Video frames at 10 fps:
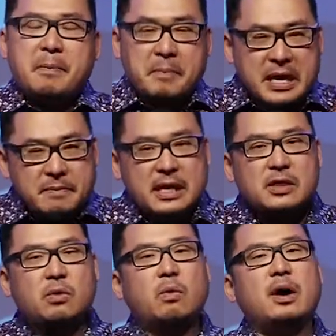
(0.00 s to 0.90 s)
meet me
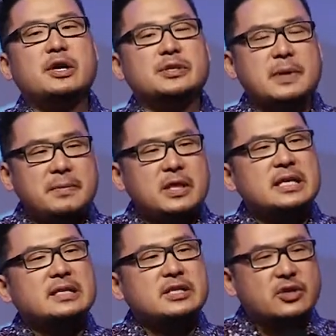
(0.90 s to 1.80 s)
in the waters. Meet me.
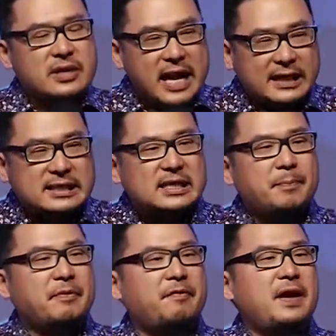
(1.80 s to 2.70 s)
This is your next
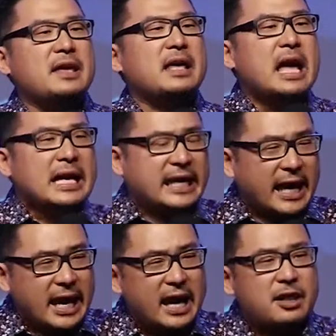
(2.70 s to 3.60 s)
step of faith.
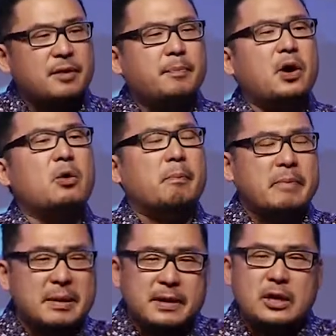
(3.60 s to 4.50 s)
Get out of the boat.
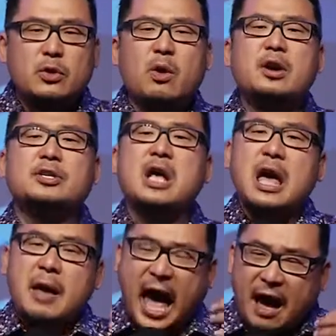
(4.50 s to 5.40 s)
Meet me in the waters.
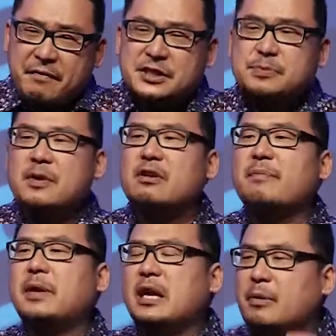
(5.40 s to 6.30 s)
Have a spirit
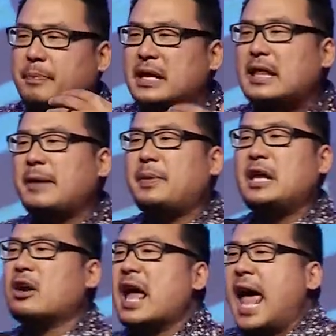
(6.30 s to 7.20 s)
of Peter. Be like
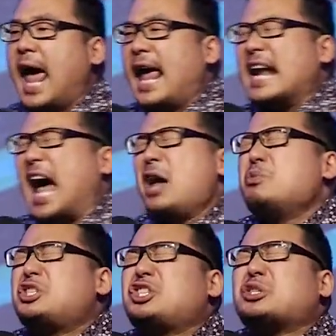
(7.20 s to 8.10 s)
Peter. And I
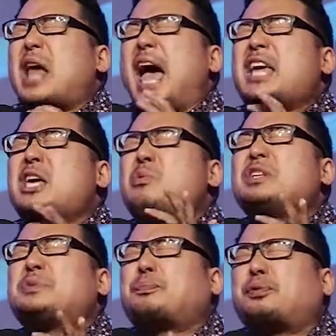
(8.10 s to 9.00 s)
was just, he
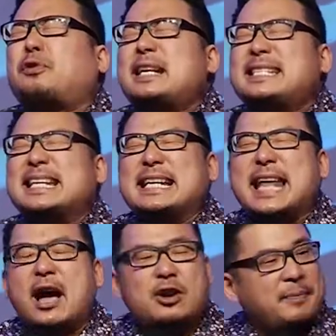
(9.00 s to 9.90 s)
was pressing
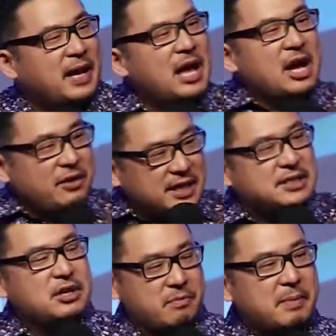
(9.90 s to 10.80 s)
down on me.
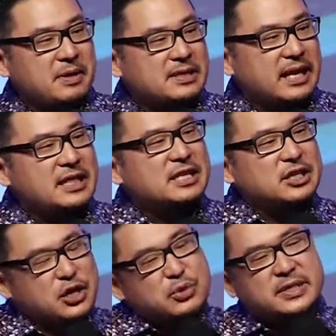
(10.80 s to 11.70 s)
Grace, do you remember saying
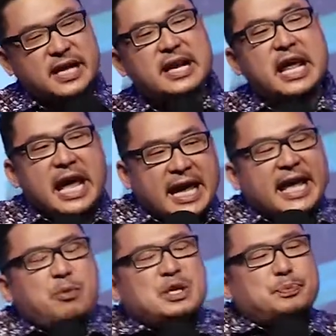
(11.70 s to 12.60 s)
this? You said
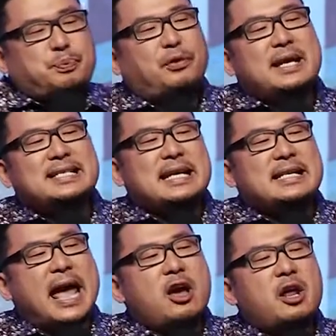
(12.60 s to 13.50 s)
he was
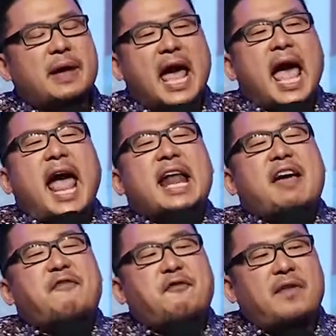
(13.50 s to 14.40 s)
pressing down on me. And
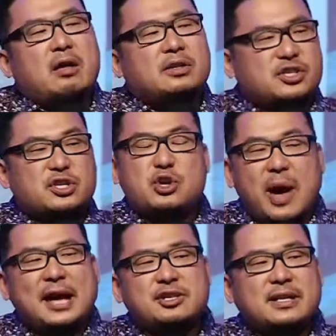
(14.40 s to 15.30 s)
I felt,
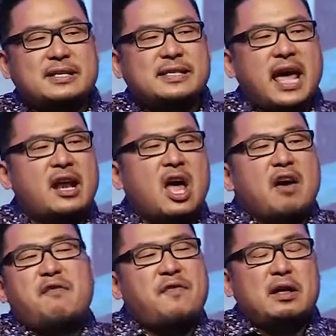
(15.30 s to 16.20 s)
you actually said,
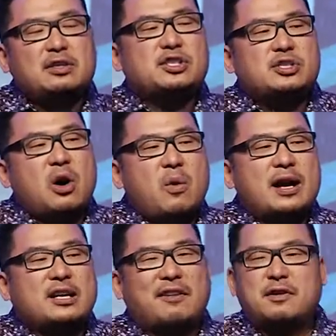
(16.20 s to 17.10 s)
felt so
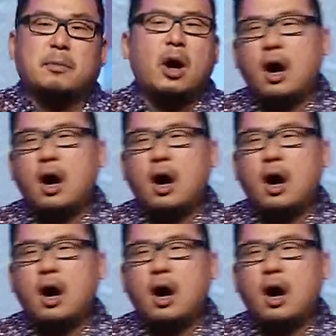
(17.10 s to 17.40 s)
uncomfortable.